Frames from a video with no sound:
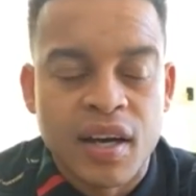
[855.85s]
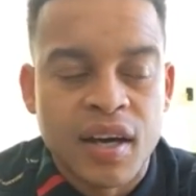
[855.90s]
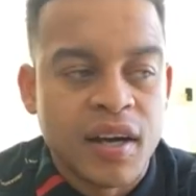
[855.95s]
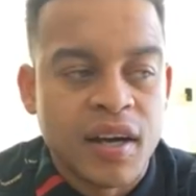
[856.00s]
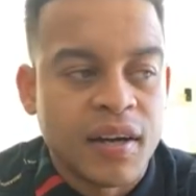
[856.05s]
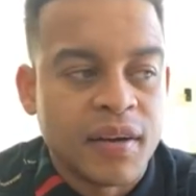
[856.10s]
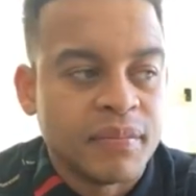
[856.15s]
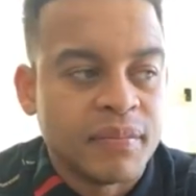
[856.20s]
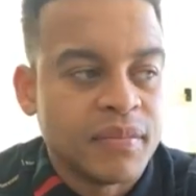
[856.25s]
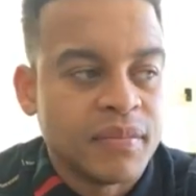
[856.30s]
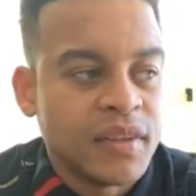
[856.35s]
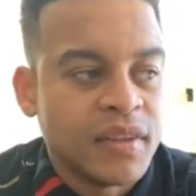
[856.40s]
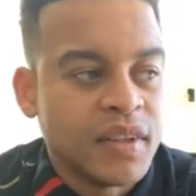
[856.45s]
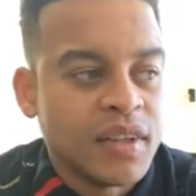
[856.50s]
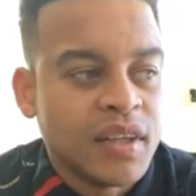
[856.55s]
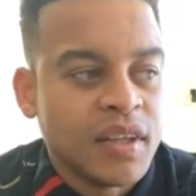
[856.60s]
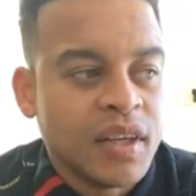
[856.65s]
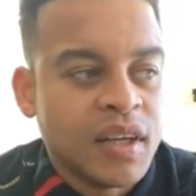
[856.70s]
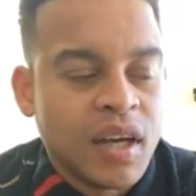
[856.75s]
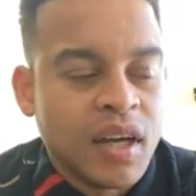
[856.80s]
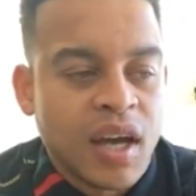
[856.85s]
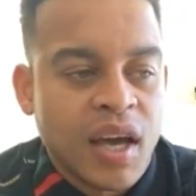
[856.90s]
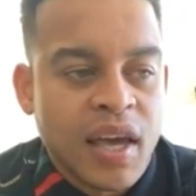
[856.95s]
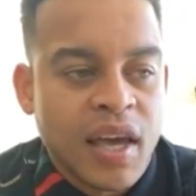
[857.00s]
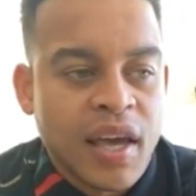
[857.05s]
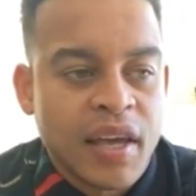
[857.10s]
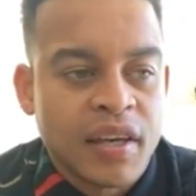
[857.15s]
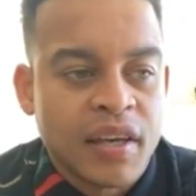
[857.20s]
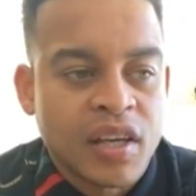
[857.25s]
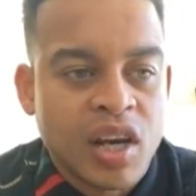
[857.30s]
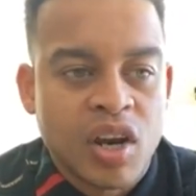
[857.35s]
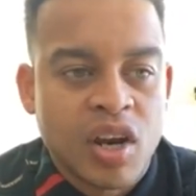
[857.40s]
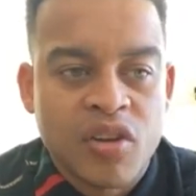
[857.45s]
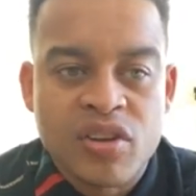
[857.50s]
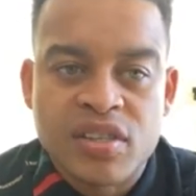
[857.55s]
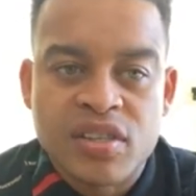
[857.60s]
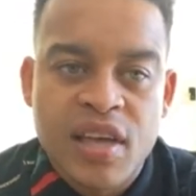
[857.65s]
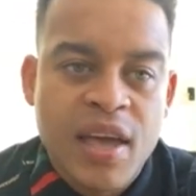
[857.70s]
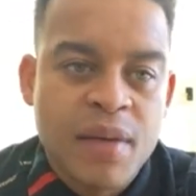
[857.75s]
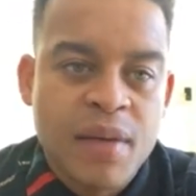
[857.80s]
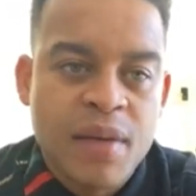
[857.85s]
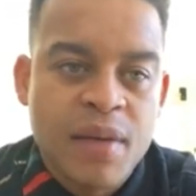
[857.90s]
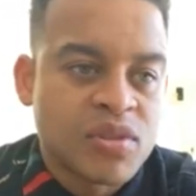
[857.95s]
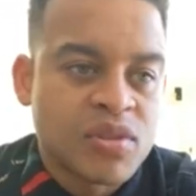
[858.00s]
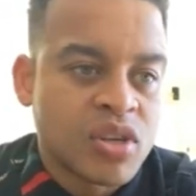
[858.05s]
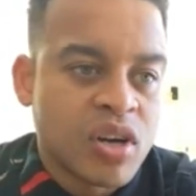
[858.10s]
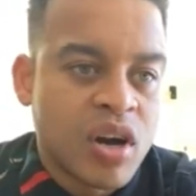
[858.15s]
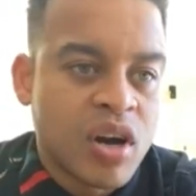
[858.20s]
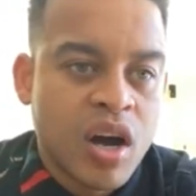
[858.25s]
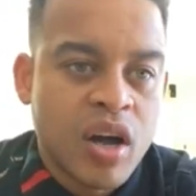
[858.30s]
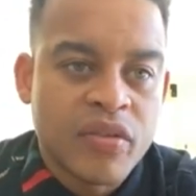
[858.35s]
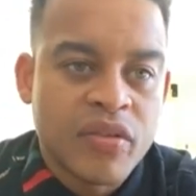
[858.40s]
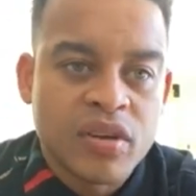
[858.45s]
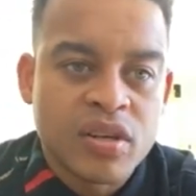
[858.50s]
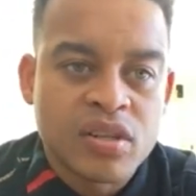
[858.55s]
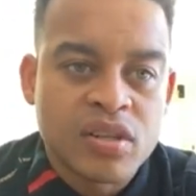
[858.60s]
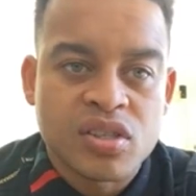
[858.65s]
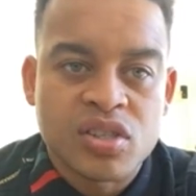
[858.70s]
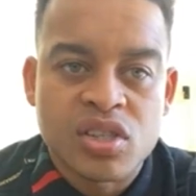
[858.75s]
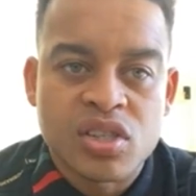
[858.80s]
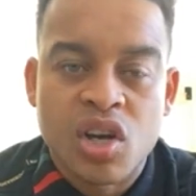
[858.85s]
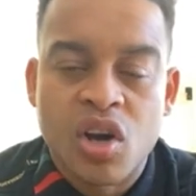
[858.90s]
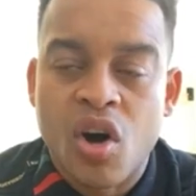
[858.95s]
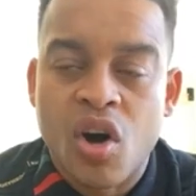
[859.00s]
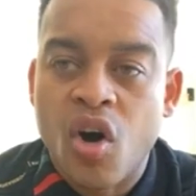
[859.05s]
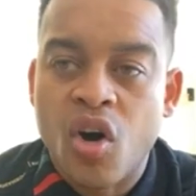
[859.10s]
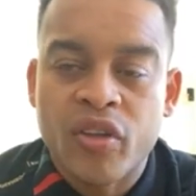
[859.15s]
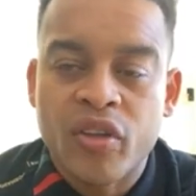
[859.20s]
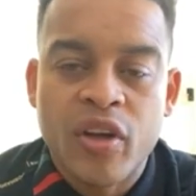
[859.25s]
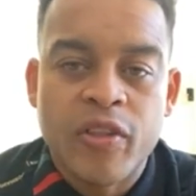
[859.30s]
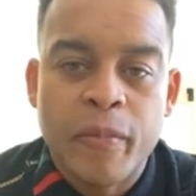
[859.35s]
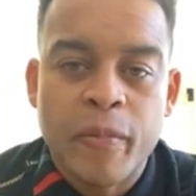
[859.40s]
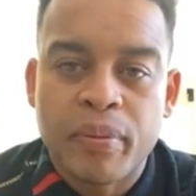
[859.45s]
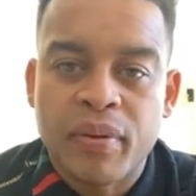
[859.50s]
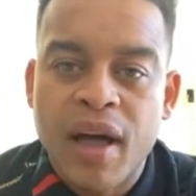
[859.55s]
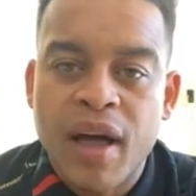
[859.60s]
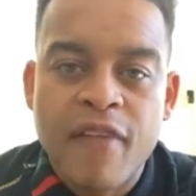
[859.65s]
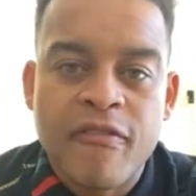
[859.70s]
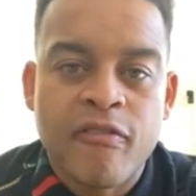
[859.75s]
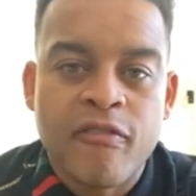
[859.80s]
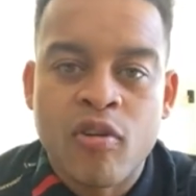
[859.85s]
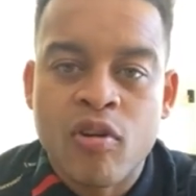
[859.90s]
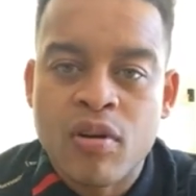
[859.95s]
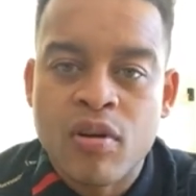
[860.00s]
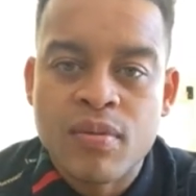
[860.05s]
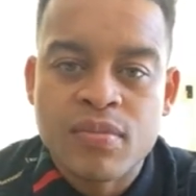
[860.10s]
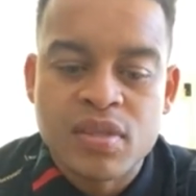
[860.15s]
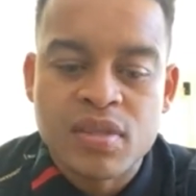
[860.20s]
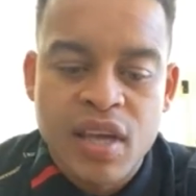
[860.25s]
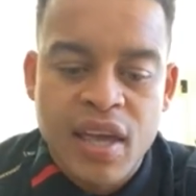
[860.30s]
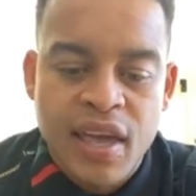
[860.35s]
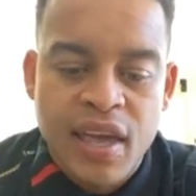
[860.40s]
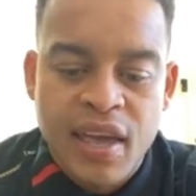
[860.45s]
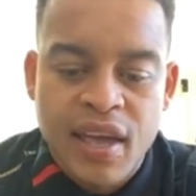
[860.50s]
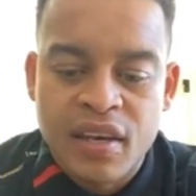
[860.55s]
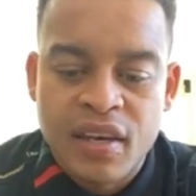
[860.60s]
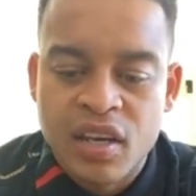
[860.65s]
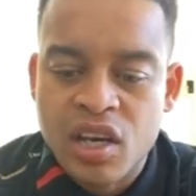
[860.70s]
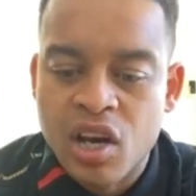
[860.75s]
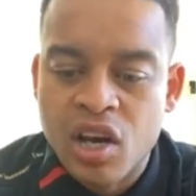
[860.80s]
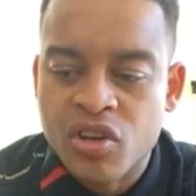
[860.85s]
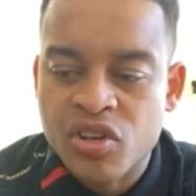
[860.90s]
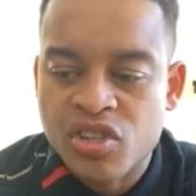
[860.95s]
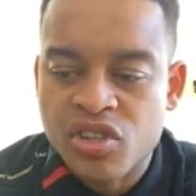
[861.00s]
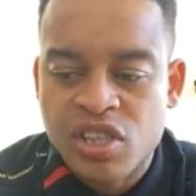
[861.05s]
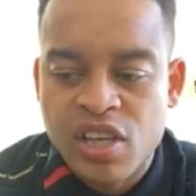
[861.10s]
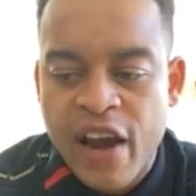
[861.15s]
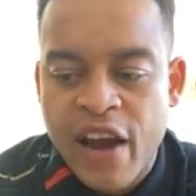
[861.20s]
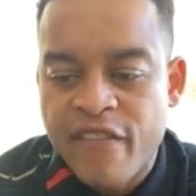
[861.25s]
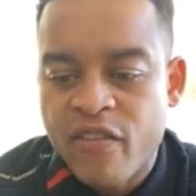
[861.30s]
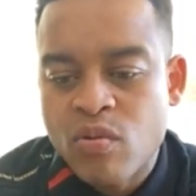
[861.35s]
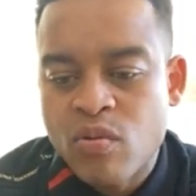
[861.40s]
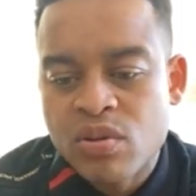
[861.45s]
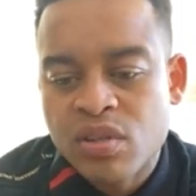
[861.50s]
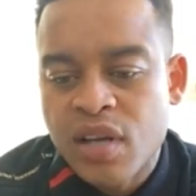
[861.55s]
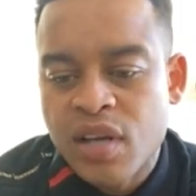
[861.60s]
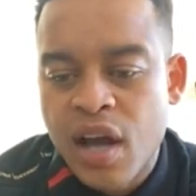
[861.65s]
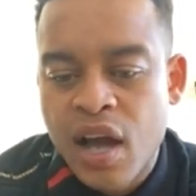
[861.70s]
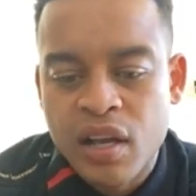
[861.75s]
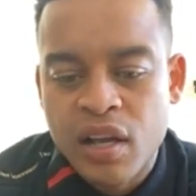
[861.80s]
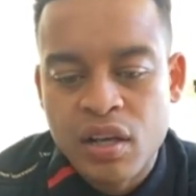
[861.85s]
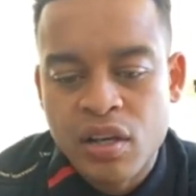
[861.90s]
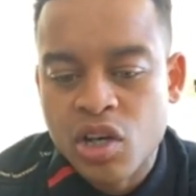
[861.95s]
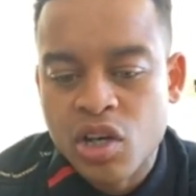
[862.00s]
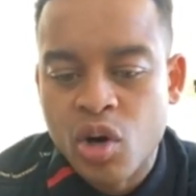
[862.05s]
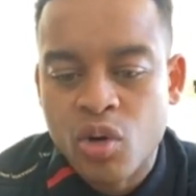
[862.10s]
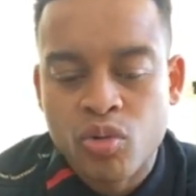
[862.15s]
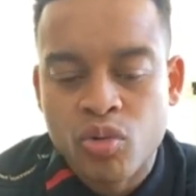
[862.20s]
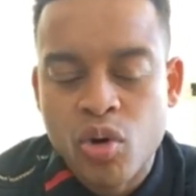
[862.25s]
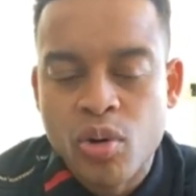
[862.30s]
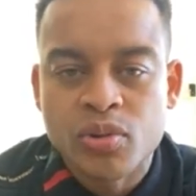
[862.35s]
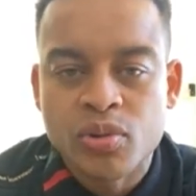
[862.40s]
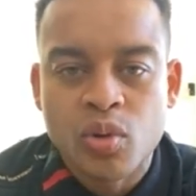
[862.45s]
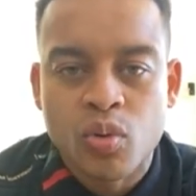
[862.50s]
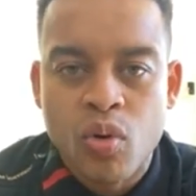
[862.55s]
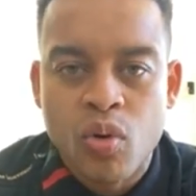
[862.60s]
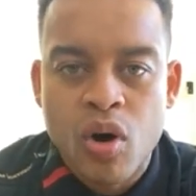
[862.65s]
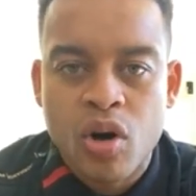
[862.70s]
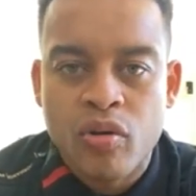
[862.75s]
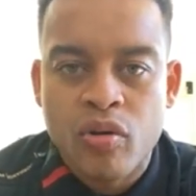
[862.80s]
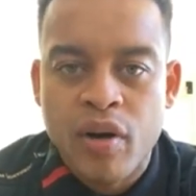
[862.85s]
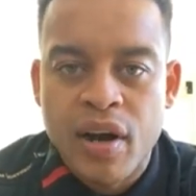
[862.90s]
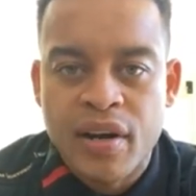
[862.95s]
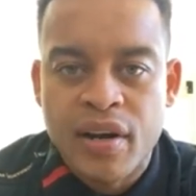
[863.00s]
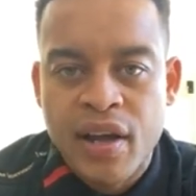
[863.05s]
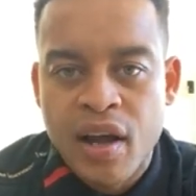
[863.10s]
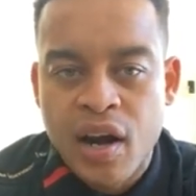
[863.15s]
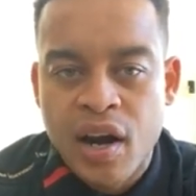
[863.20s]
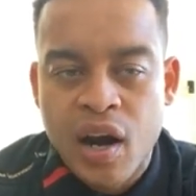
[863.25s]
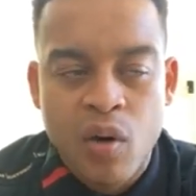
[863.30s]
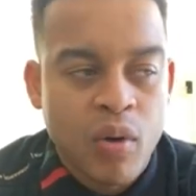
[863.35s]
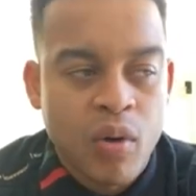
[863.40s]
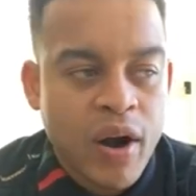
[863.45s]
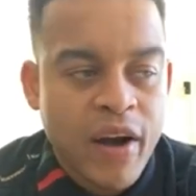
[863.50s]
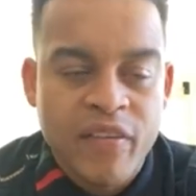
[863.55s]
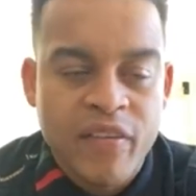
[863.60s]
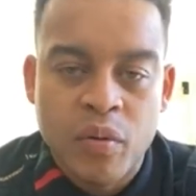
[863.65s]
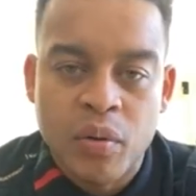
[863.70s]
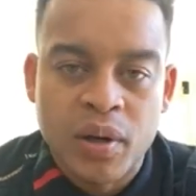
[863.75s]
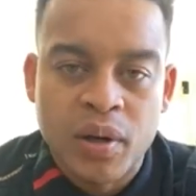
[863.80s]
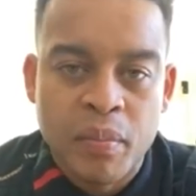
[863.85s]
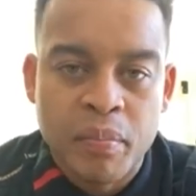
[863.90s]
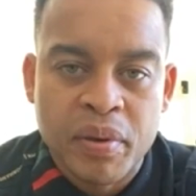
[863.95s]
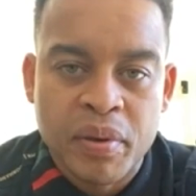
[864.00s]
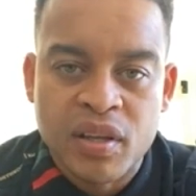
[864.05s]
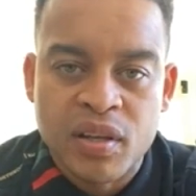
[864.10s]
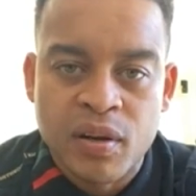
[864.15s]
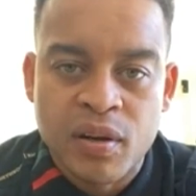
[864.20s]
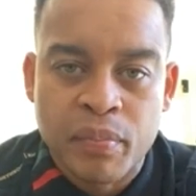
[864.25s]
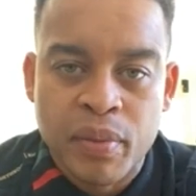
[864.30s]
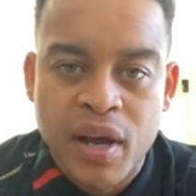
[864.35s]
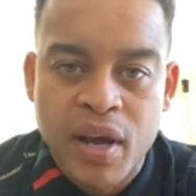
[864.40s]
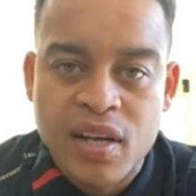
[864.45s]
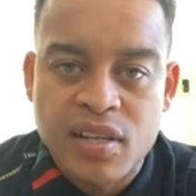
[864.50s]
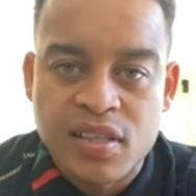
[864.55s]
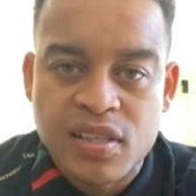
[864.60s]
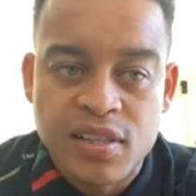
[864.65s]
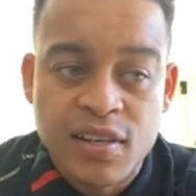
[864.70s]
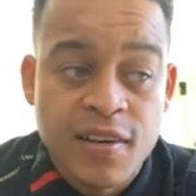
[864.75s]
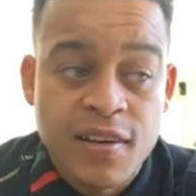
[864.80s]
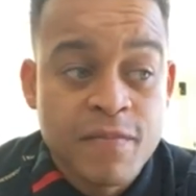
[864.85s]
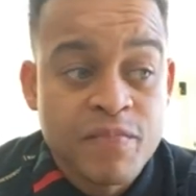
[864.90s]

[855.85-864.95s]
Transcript: And, you know, there's Amazon, there's, you know, all the other platforms. And, you know, everyone's got, you know, room to work right now. And I want everyone to be their best.